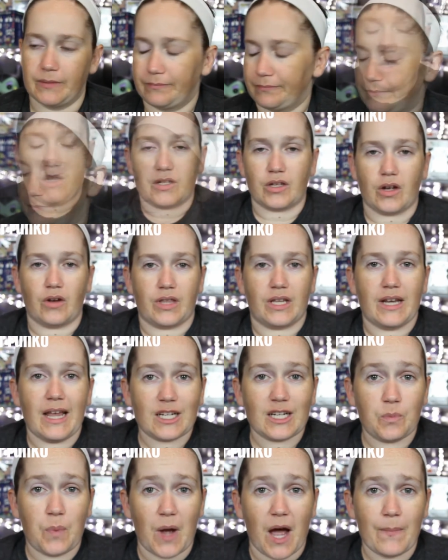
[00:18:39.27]
So the next
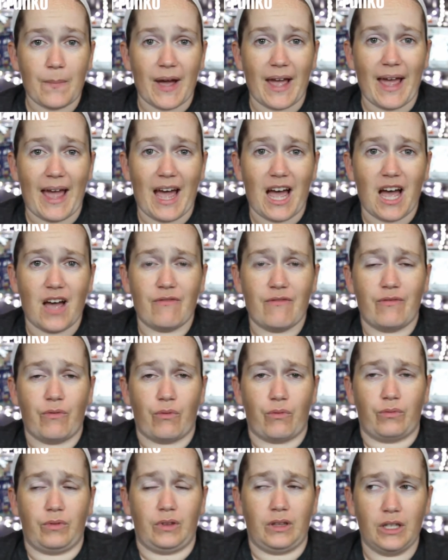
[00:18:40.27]
pop I have,
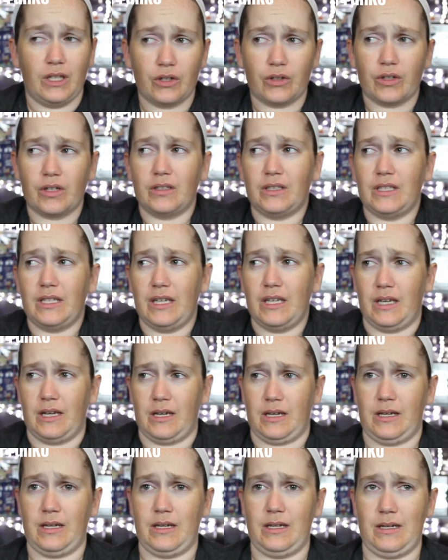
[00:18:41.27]
literally,
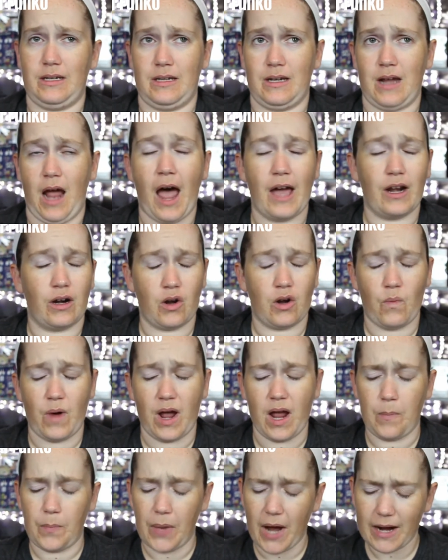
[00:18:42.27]
I don't know why I
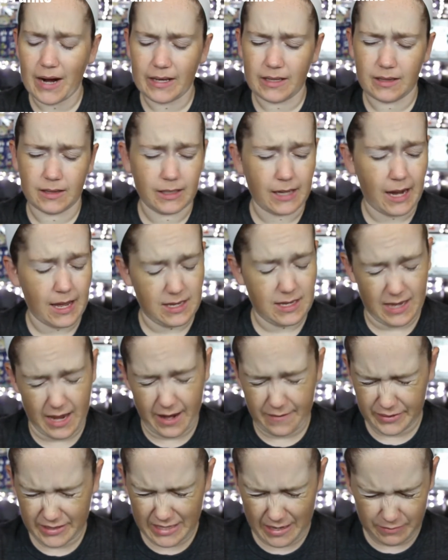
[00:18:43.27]
bought it. The guy at
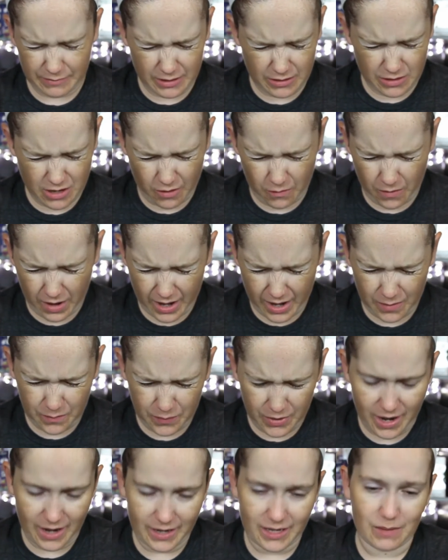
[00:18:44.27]
GameStop didn't know why I
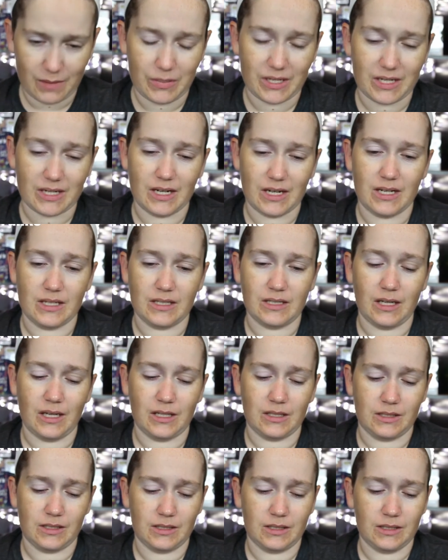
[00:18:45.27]
bought it, because
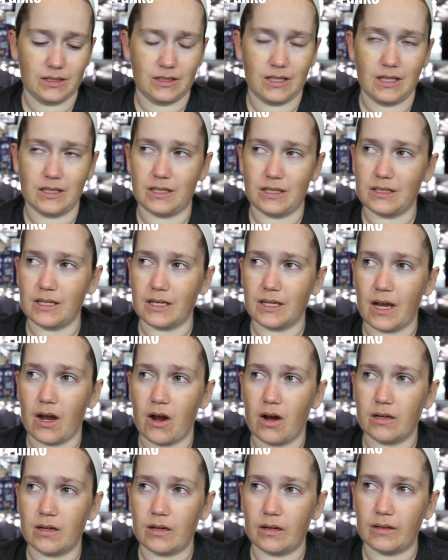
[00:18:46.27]
this is a
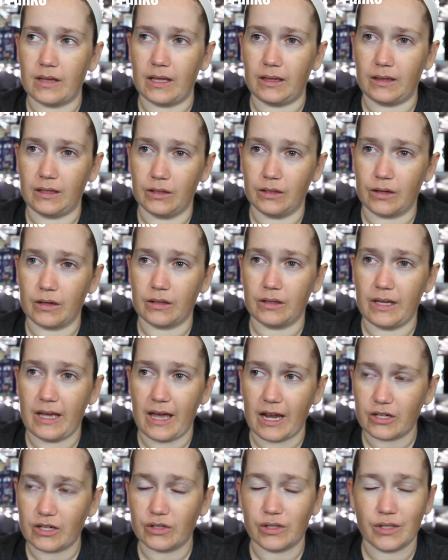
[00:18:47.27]
character that literally
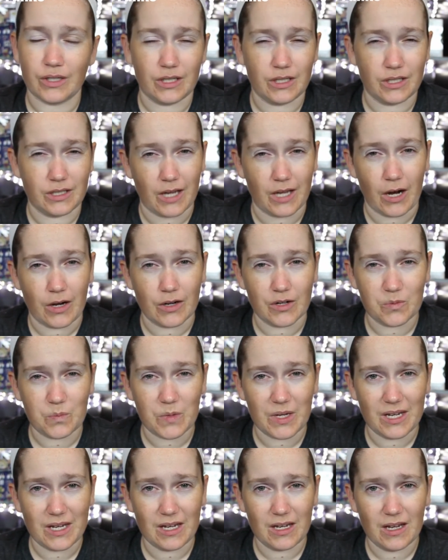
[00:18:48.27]
actually scares
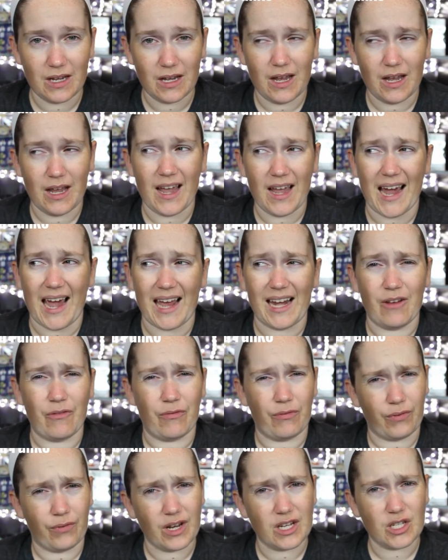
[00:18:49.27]
me, and it
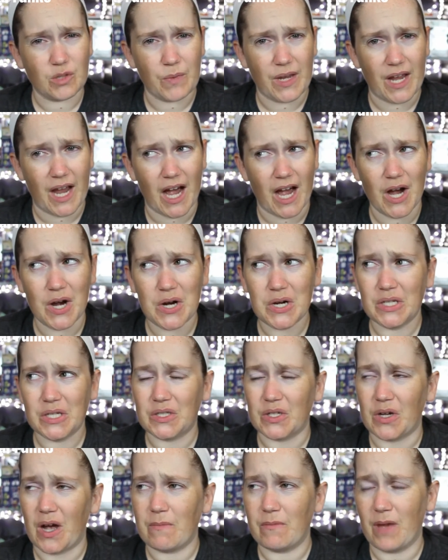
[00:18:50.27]
freaks me out.
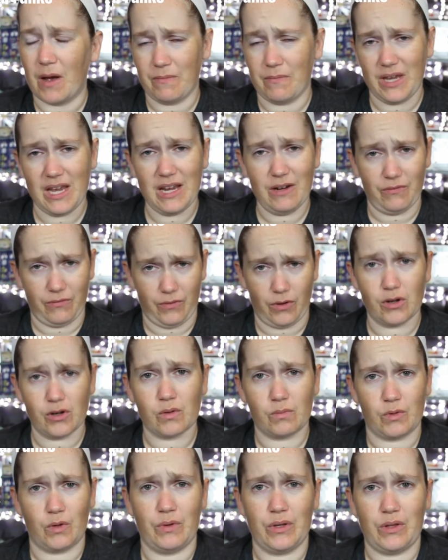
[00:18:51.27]
So I'm being vulnerable
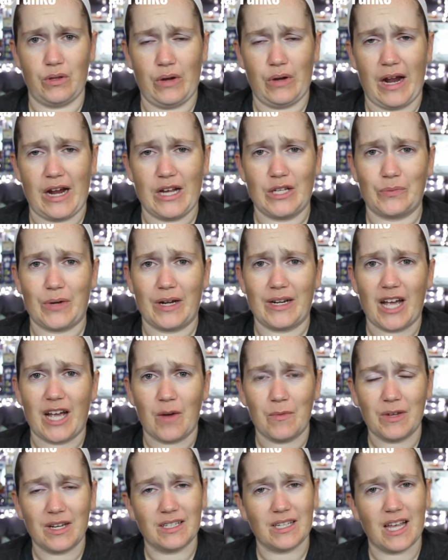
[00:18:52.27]
with you guys right now,
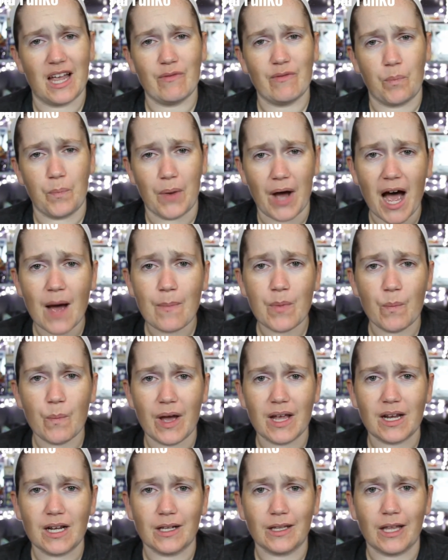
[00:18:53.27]
because I have a pop in my
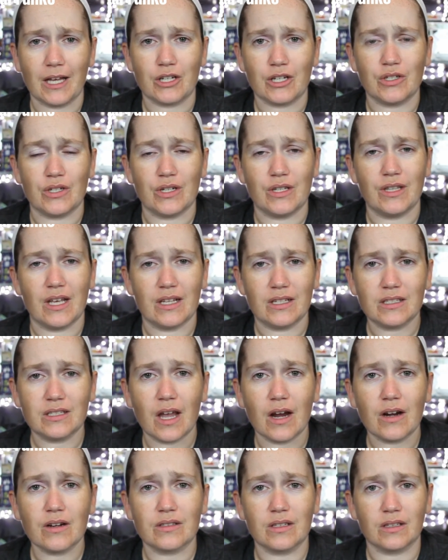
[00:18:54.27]
collection that
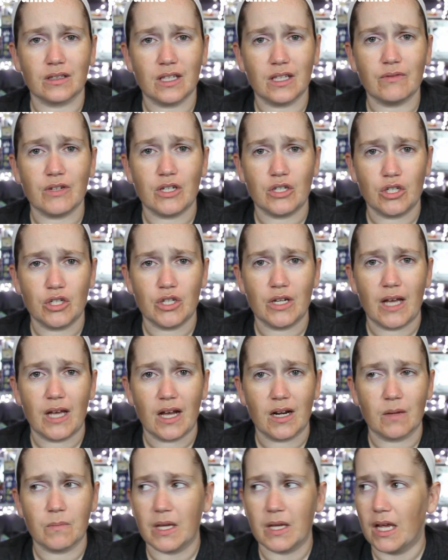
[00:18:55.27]
scares the living shit out
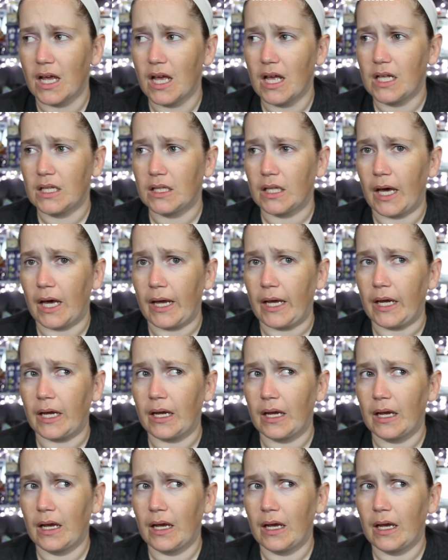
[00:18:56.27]
of me. Like,